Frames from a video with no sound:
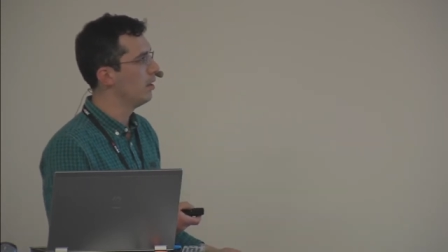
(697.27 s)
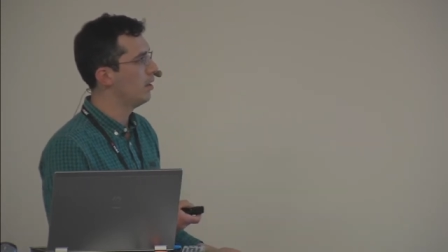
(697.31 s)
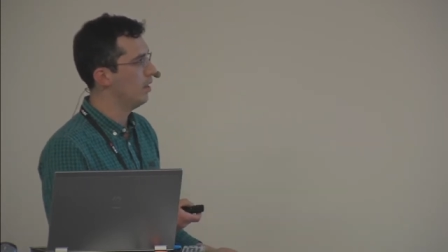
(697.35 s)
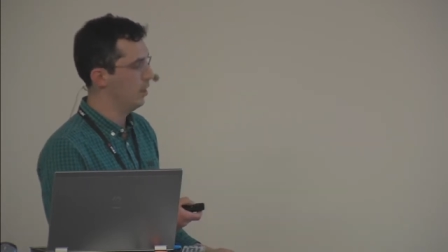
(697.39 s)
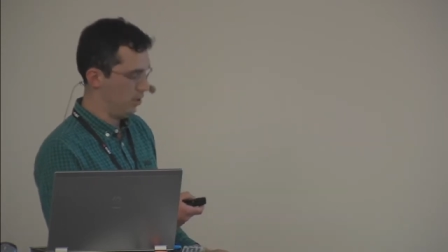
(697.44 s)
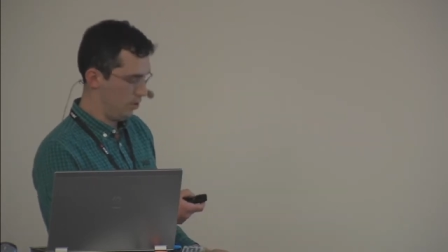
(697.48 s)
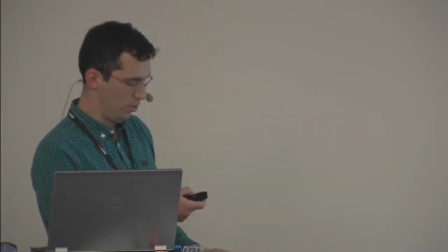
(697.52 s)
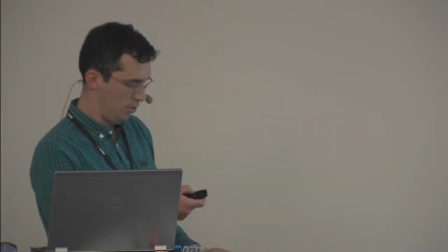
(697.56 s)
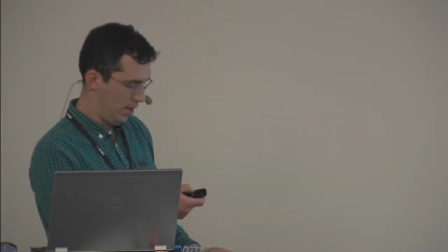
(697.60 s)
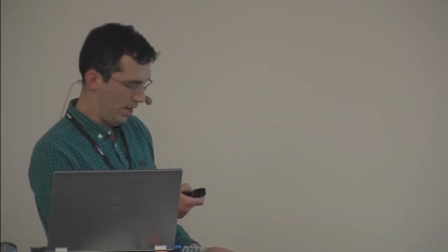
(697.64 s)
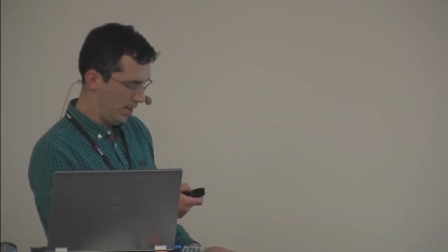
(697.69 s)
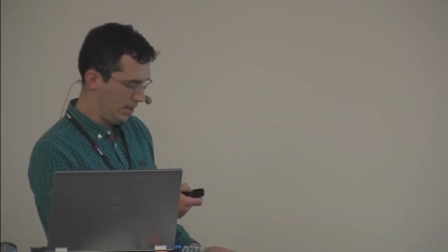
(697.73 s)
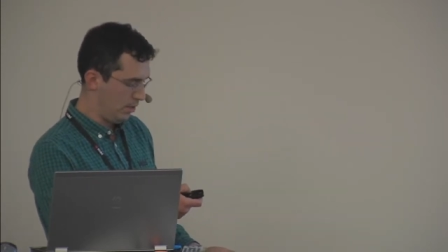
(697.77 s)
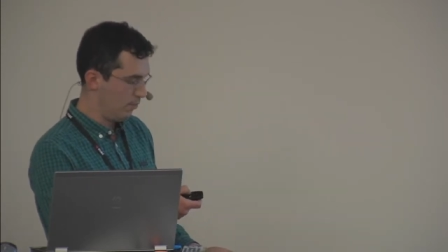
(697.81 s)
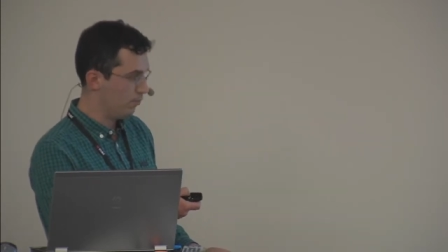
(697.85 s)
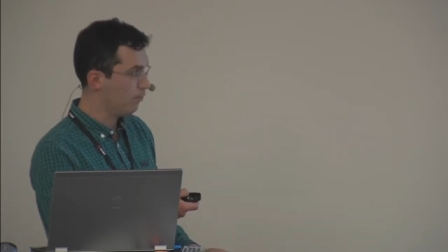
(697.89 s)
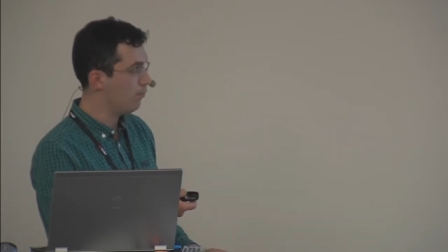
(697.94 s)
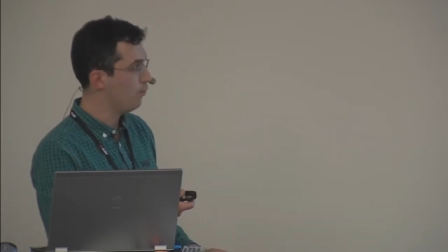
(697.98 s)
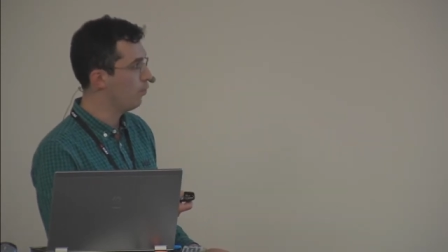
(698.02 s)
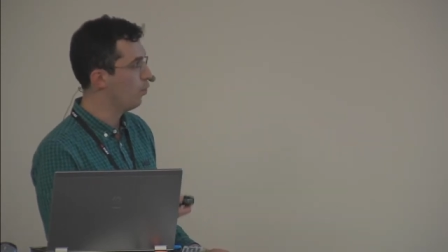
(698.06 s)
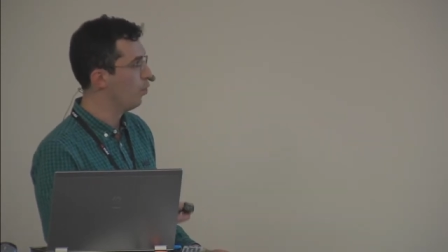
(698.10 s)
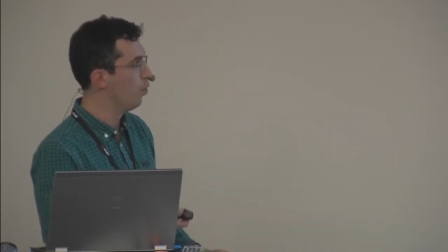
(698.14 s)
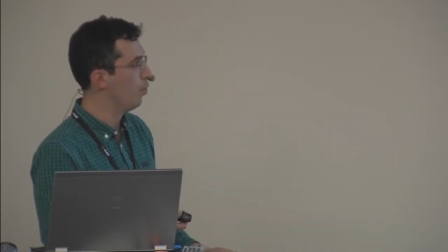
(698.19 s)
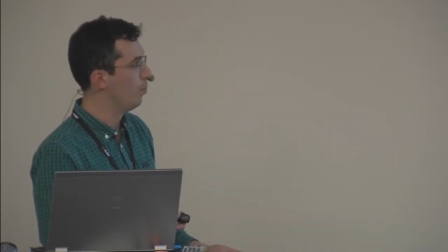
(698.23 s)
interactive
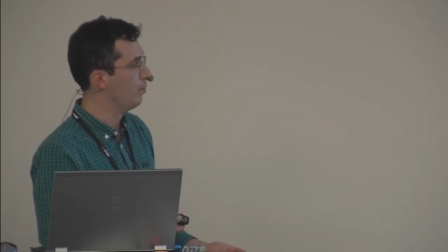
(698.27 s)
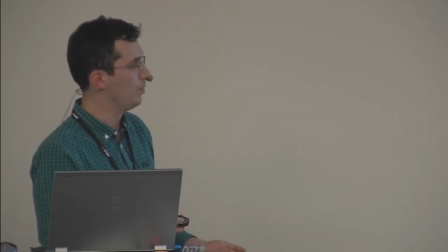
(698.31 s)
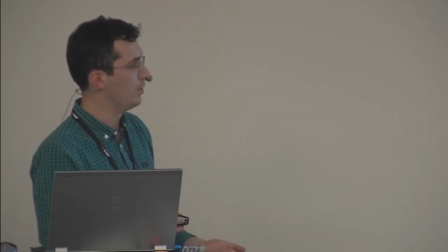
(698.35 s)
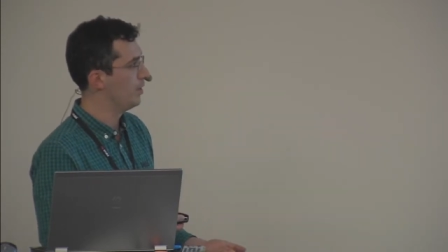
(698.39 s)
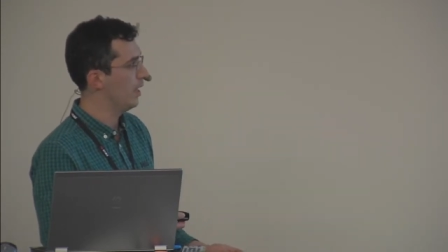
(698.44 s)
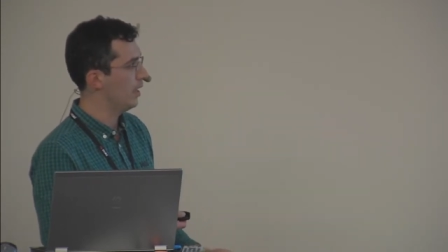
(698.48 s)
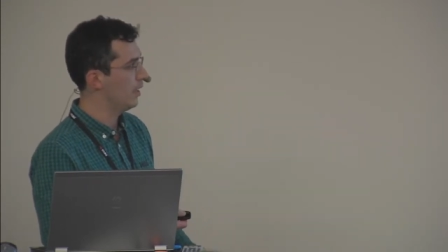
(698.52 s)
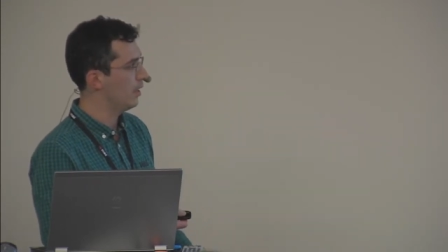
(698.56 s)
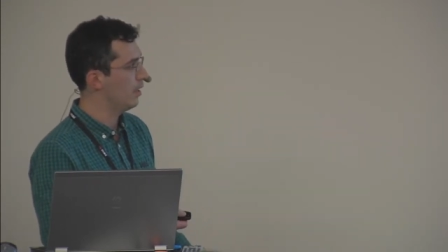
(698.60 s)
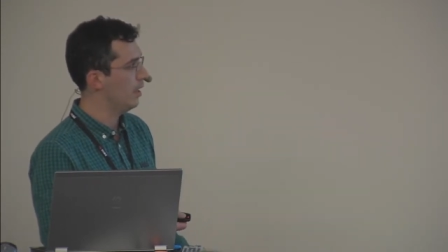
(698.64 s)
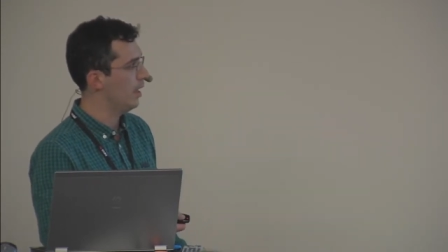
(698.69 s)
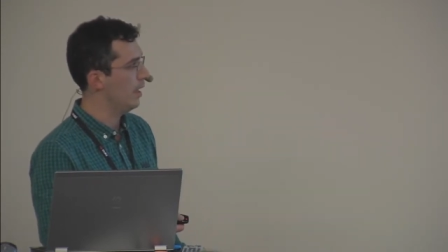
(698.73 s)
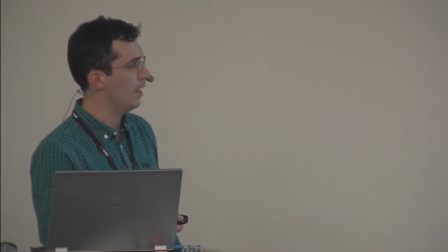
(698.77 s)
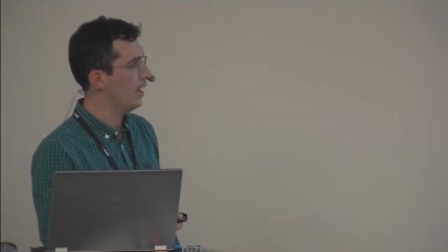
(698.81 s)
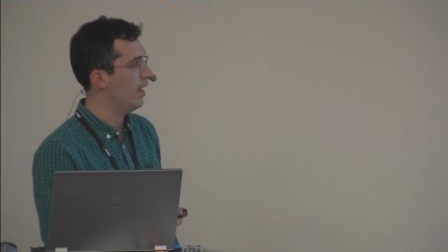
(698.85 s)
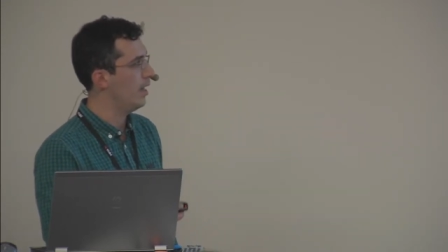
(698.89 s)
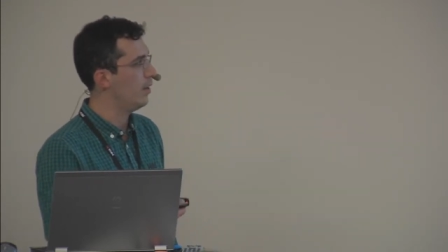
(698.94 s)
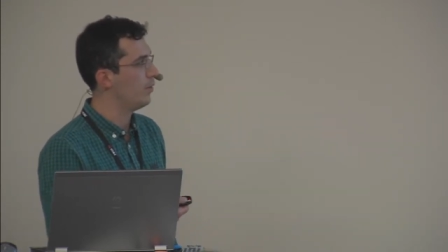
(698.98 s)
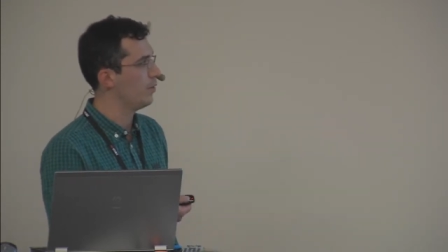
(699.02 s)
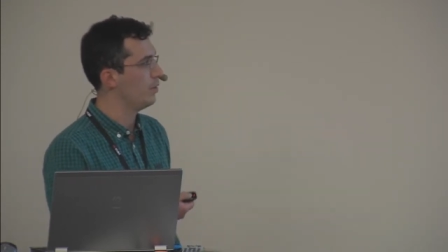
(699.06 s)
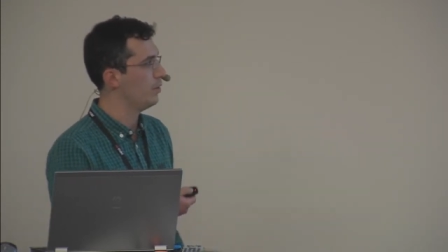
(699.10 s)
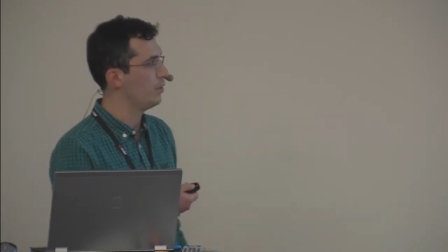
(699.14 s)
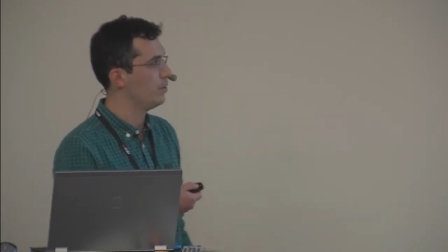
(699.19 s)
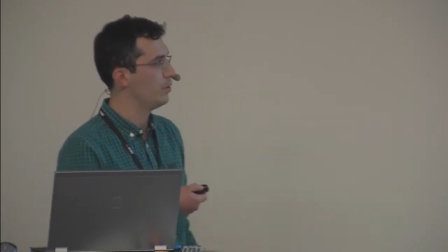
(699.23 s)
forms that allow
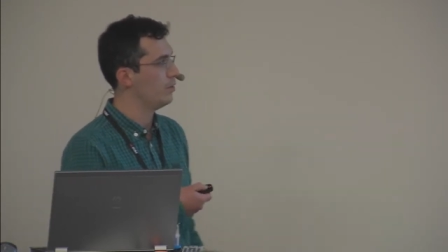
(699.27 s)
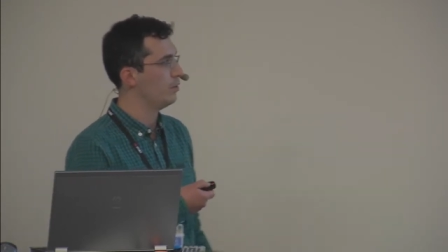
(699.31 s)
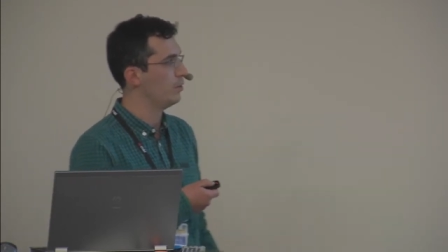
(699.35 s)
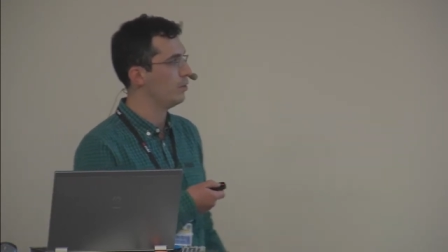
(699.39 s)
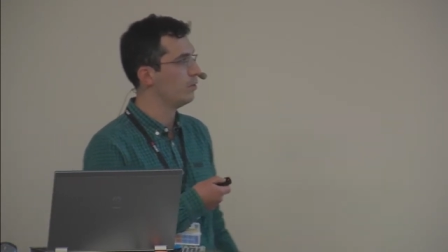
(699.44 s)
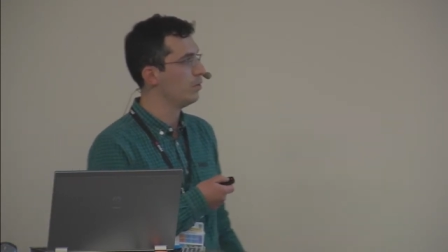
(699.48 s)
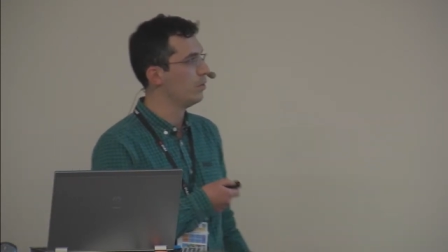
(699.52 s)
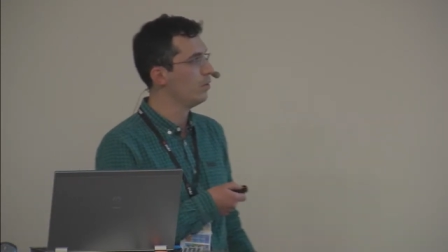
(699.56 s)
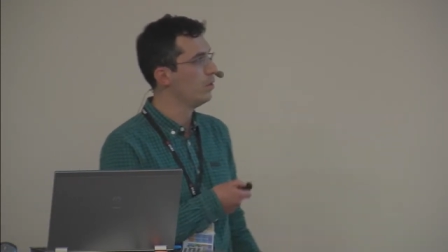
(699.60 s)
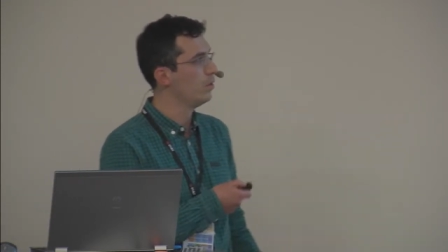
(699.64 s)
you to